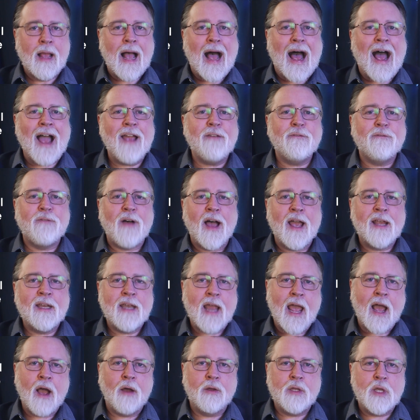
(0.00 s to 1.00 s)
I find
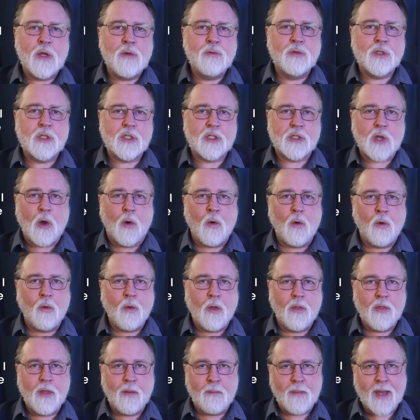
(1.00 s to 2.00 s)
out you
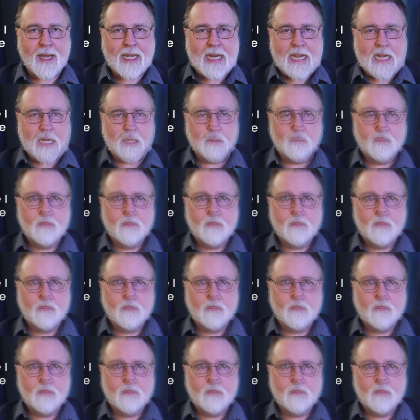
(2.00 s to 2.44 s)
stole the money.